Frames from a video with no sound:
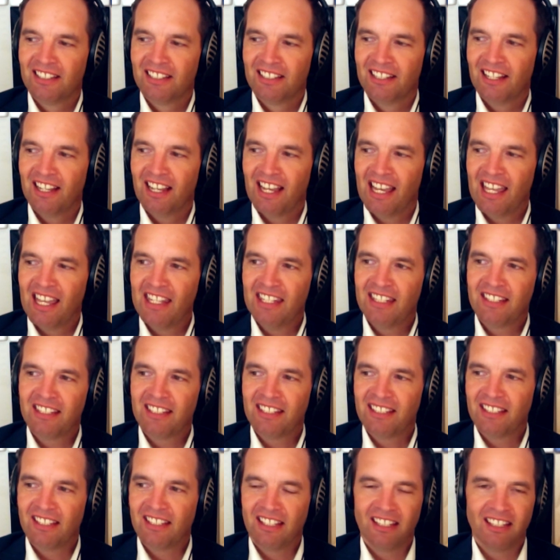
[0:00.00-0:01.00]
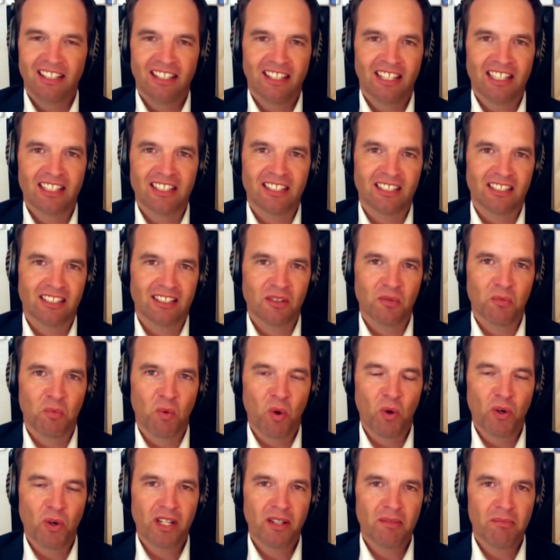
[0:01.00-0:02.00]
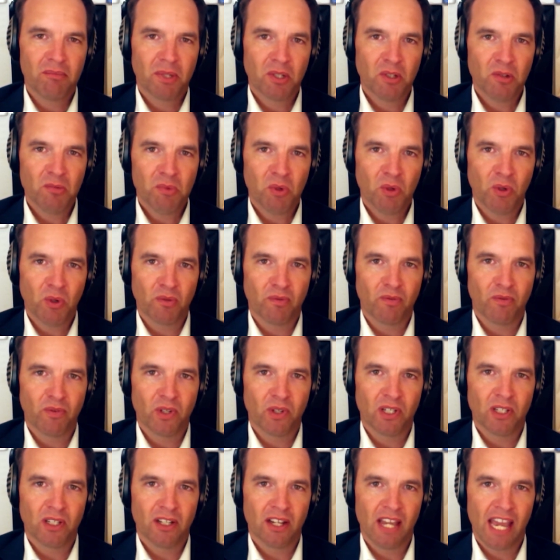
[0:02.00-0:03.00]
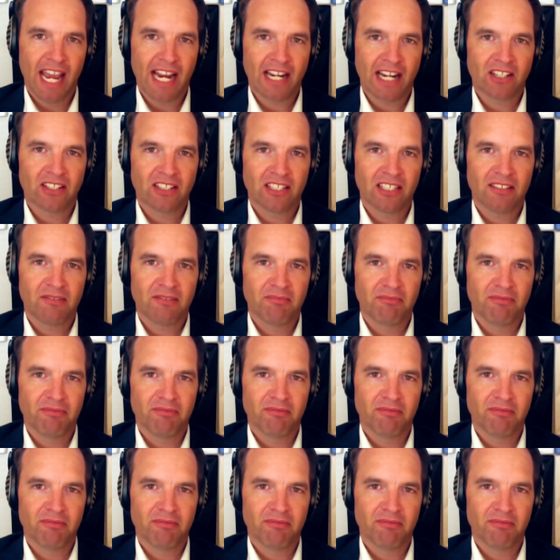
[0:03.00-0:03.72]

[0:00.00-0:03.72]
And that's just a walking billboard for actually,